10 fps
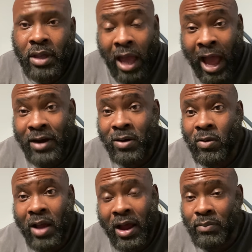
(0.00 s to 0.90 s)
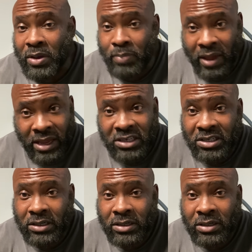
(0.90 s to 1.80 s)
I know how to be
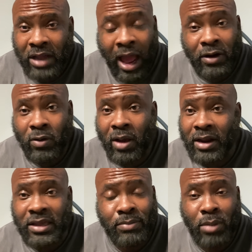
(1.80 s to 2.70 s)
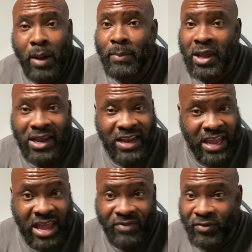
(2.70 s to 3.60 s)
patient. I know how to get my man
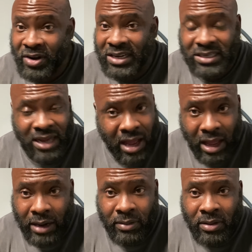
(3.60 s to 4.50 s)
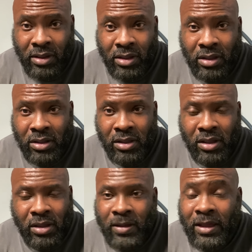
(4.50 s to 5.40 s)
every time.
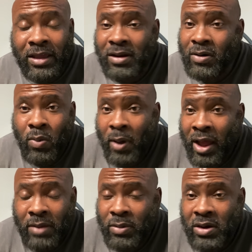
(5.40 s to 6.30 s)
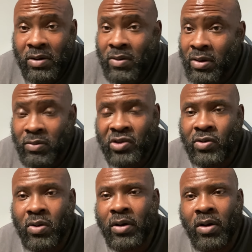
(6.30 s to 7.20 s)
And nobody be knowing what's
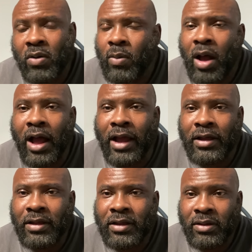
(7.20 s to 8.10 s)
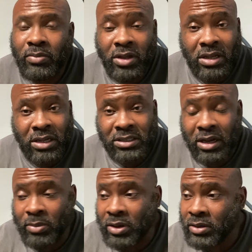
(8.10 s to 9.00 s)
going on. Why? Because
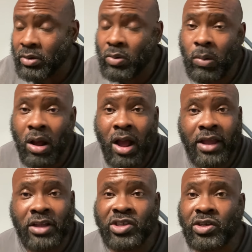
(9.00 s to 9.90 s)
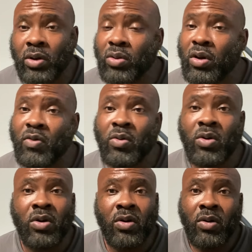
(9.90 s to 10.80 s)
I'm a quiet, solo,
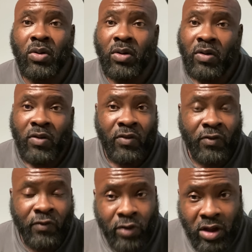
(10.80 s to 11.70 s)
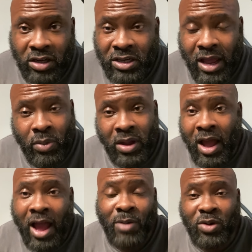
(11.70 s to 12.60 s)
fun type of
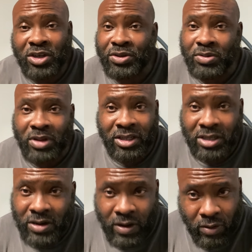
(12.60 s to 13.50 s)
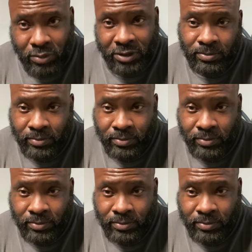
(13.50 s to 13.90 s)
guy once you get to know me.